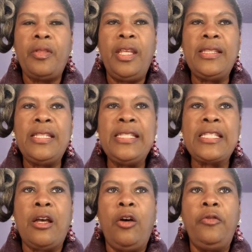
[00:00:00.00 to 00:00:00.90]
that this
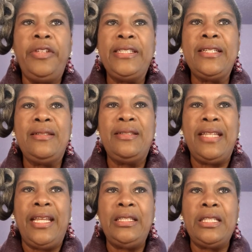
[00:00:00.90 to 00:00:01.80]
COVID
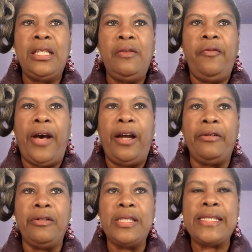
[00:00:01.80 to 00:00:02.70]
19
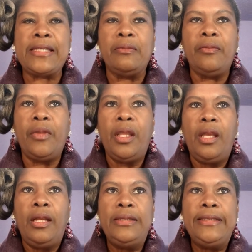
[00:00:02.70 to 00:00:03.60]
virus
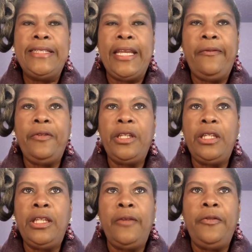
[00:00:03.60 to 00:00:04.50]

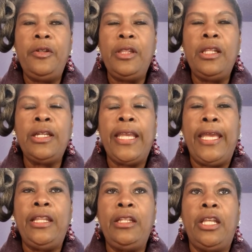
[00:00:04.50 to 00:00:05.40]
definitely, if you look
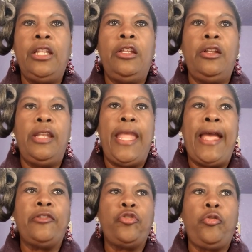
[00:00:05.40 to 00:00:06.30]
at it in the
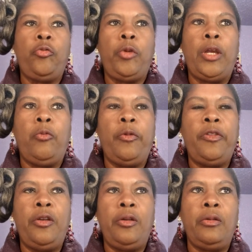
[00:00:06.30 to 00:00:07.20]
natural realm with
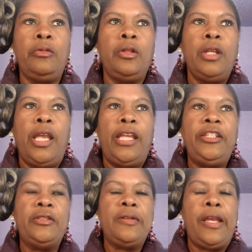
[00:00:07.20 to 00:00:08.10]
your
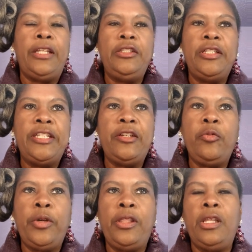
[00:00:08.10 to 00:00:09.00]
and, and you deal
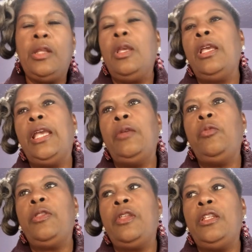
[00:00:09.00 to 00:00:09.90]
with it and
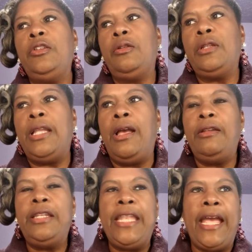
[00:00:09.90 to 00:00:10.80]
within your
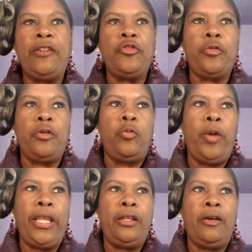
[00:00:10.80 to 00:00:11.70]
natural
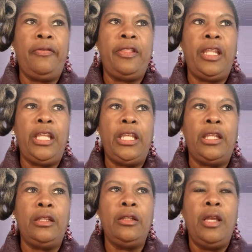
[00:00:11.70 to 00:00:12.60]
way of
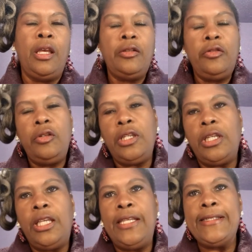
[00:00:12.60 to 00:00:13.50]
thinking, you
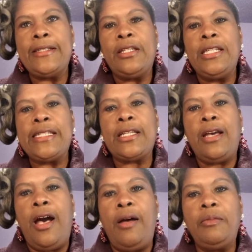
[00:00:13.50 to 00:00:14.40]
could easily
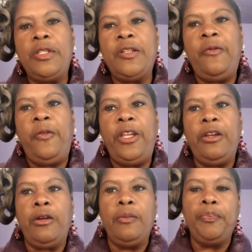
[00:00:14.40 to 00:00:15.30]
succumb to fear.